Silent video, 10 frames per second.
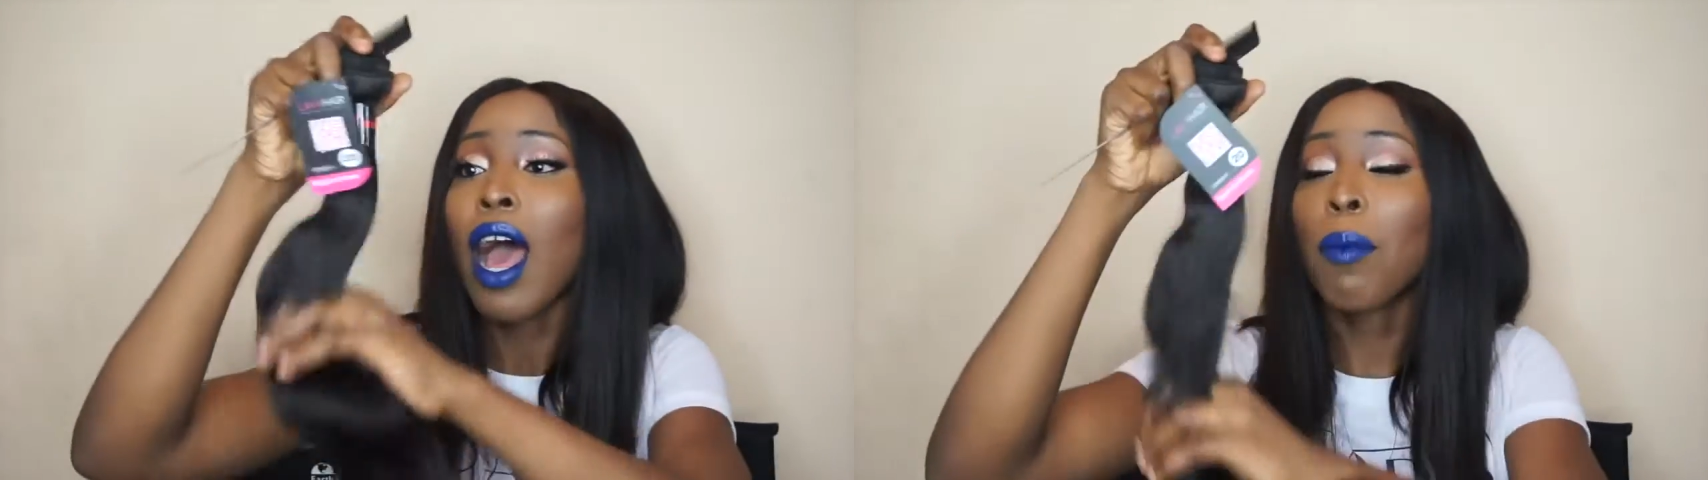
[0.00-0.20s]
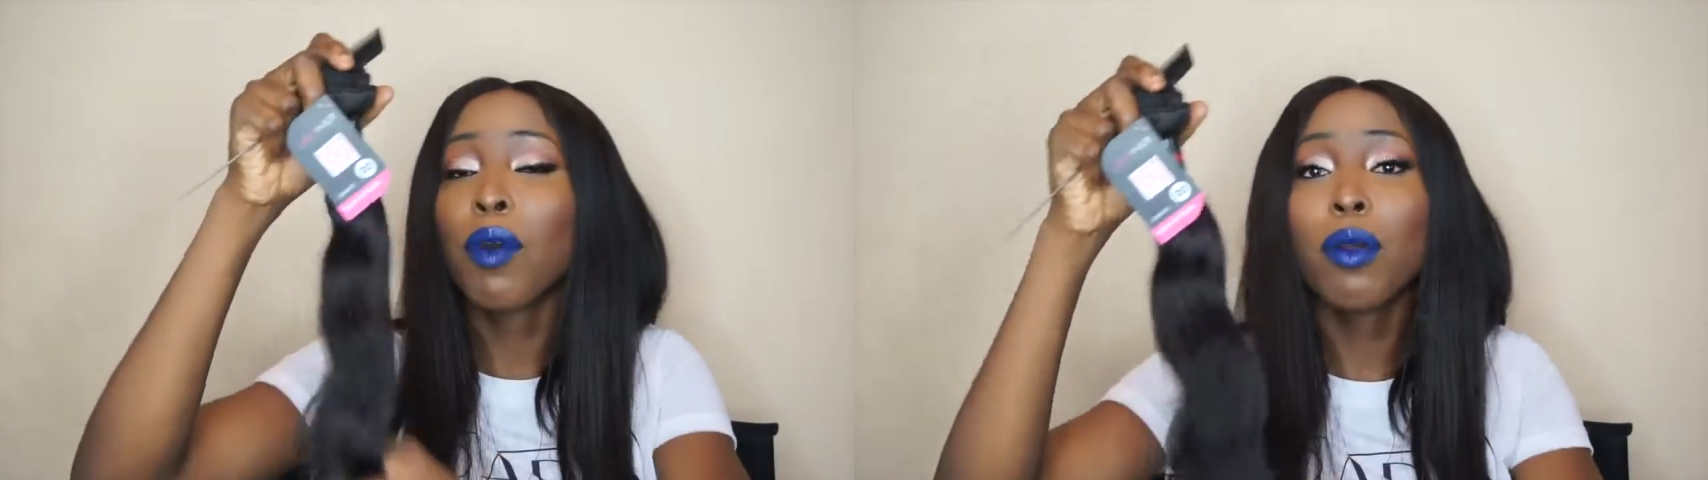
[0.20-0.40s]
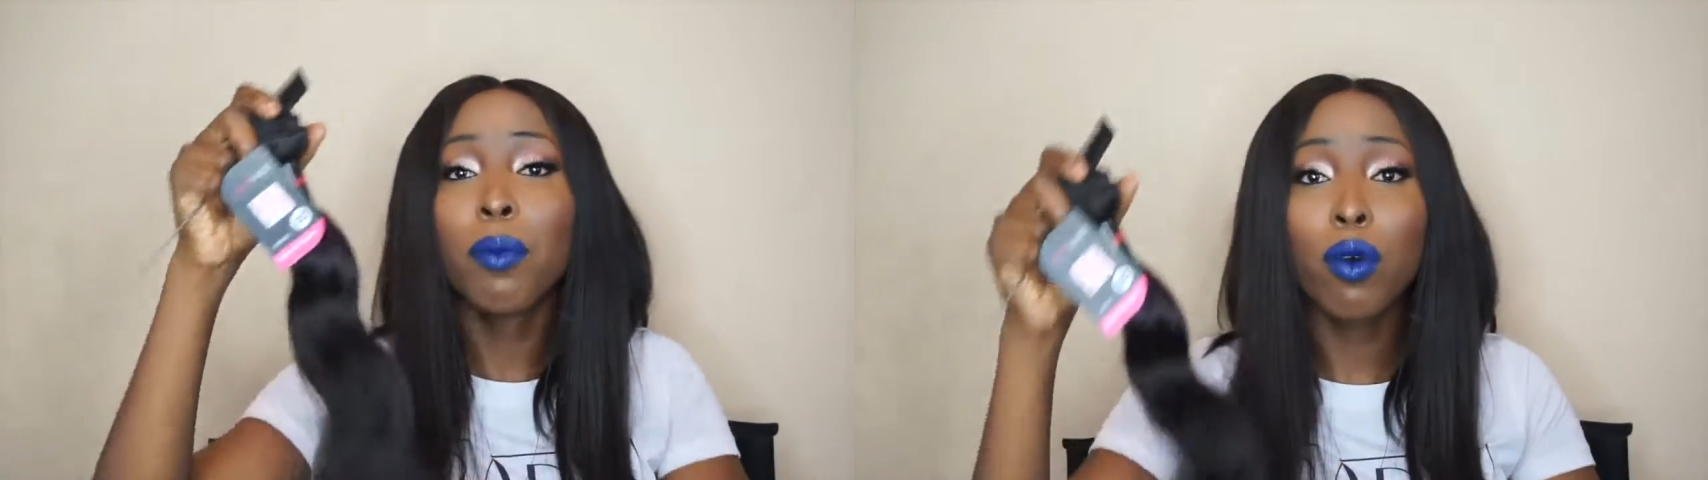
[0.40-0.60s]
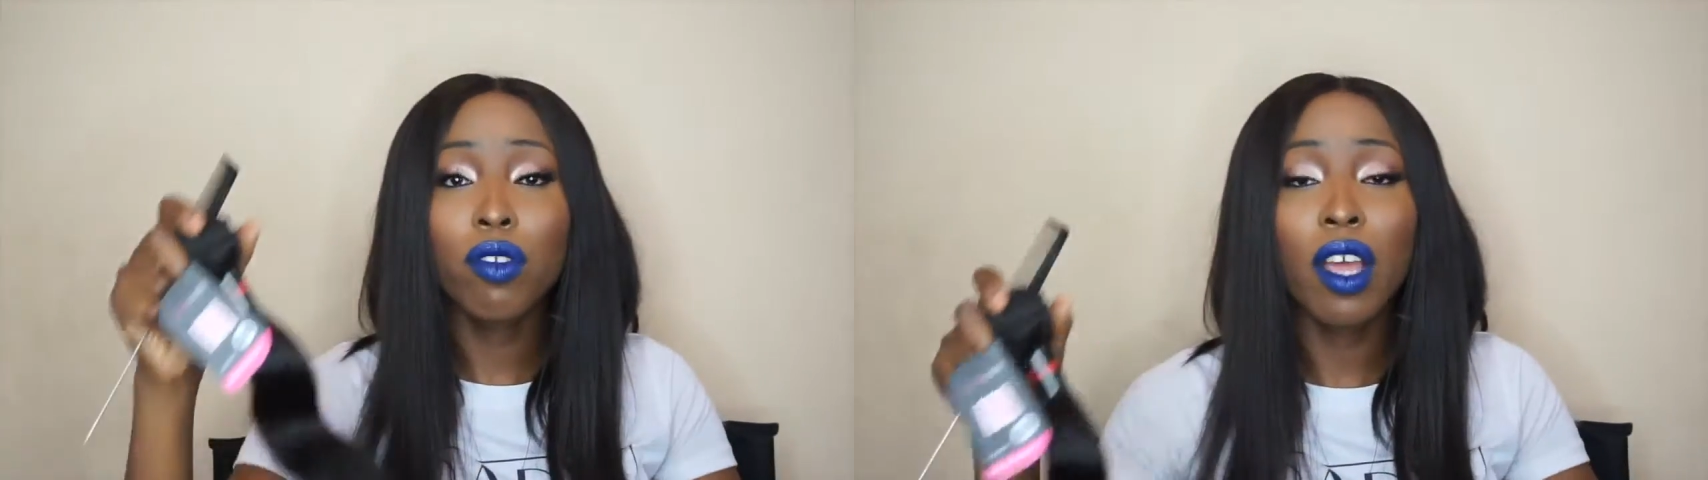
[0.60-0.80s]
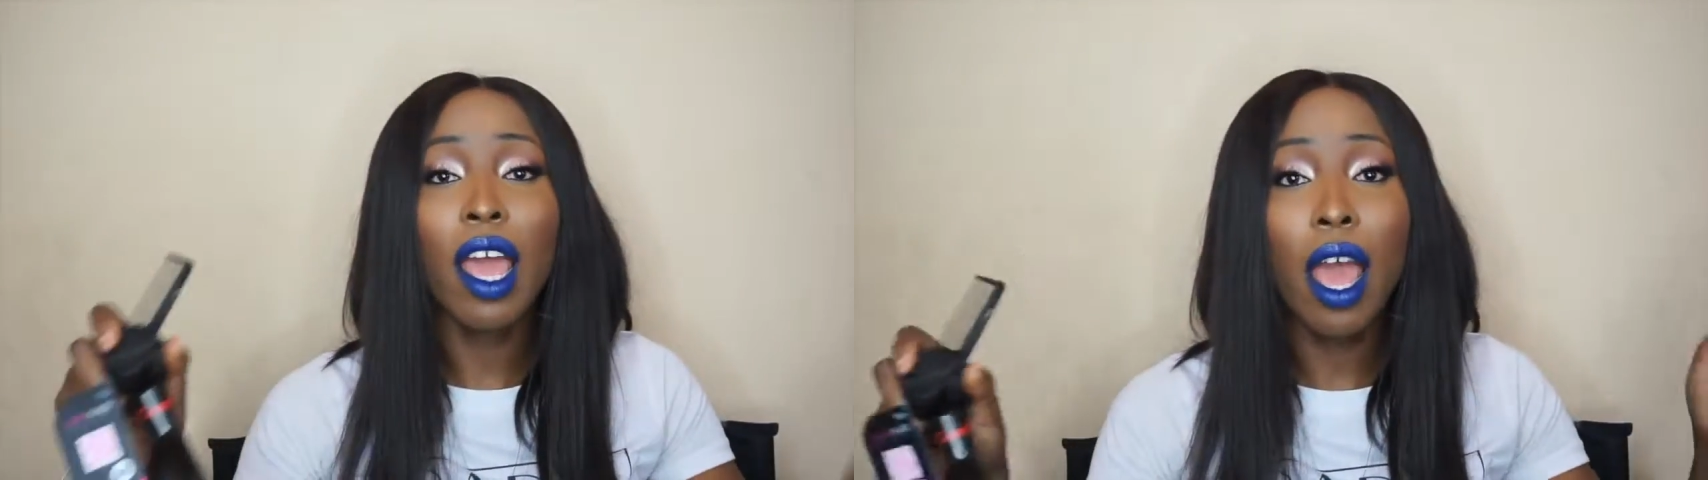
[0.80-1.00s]
I'm going to
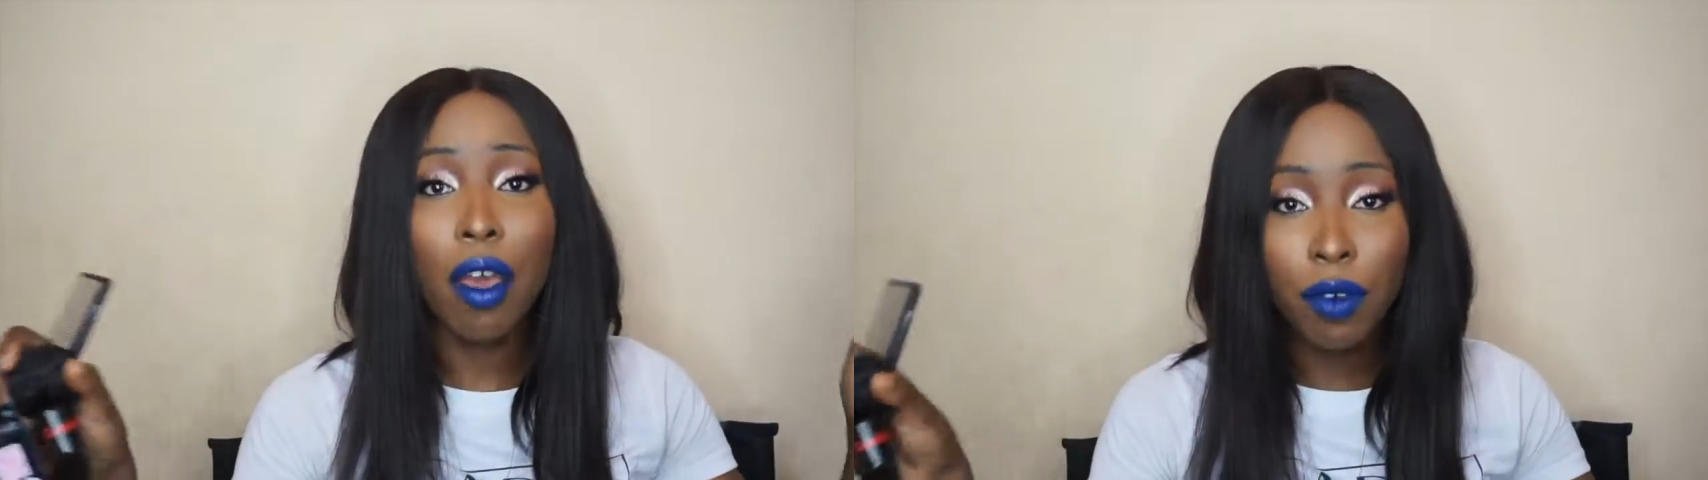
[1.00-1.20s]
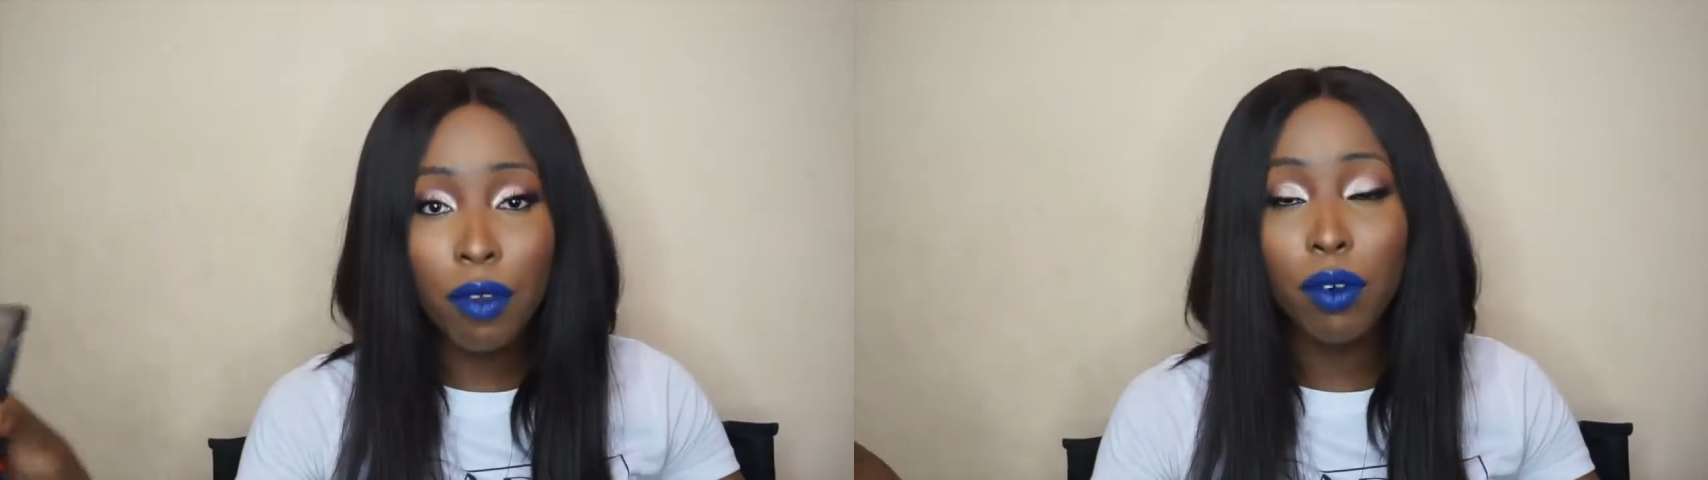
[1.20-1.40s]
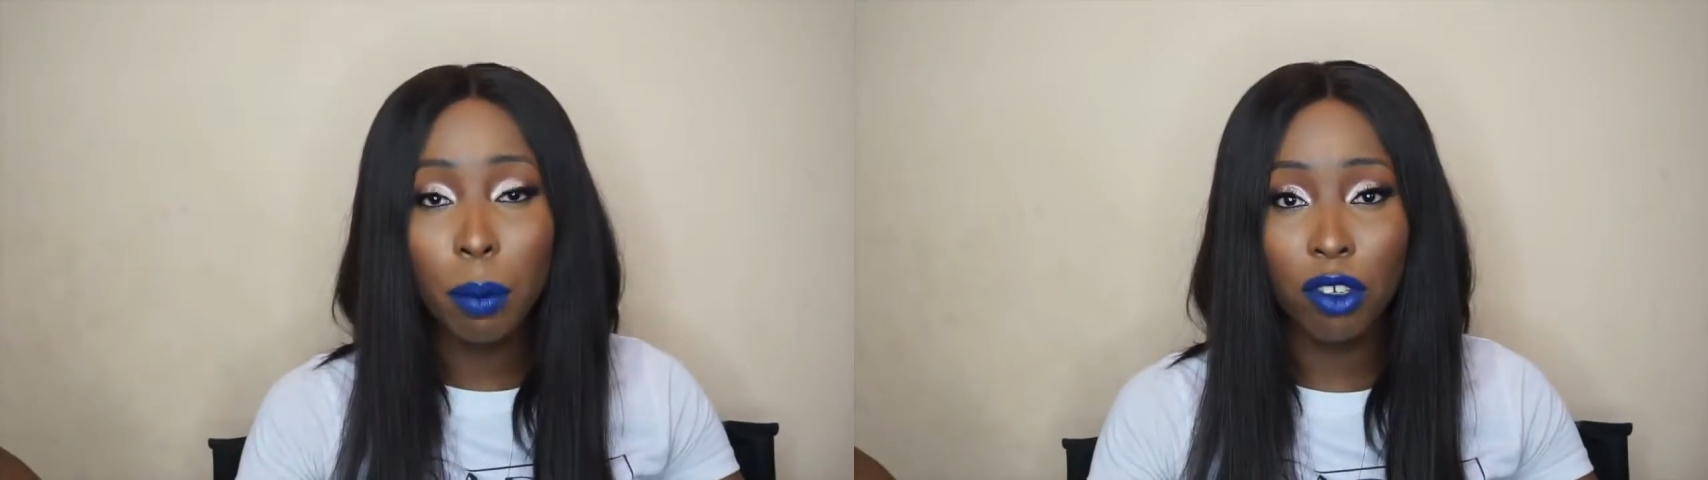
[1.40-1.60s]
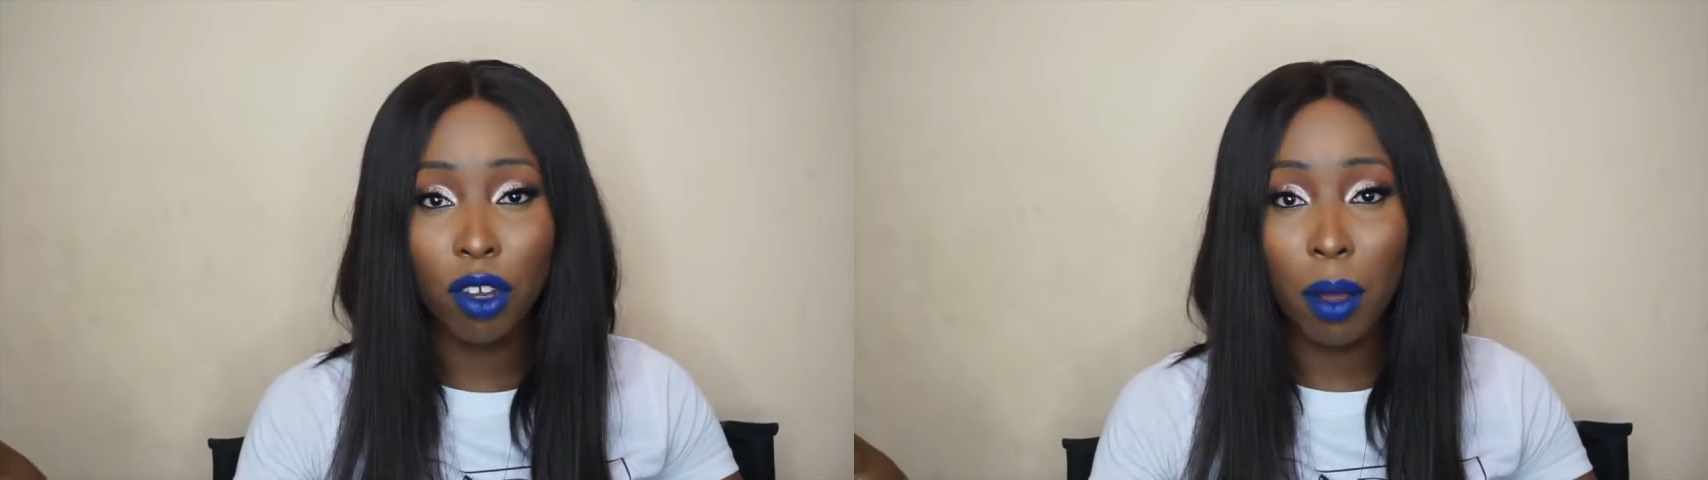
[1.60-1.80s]
post every information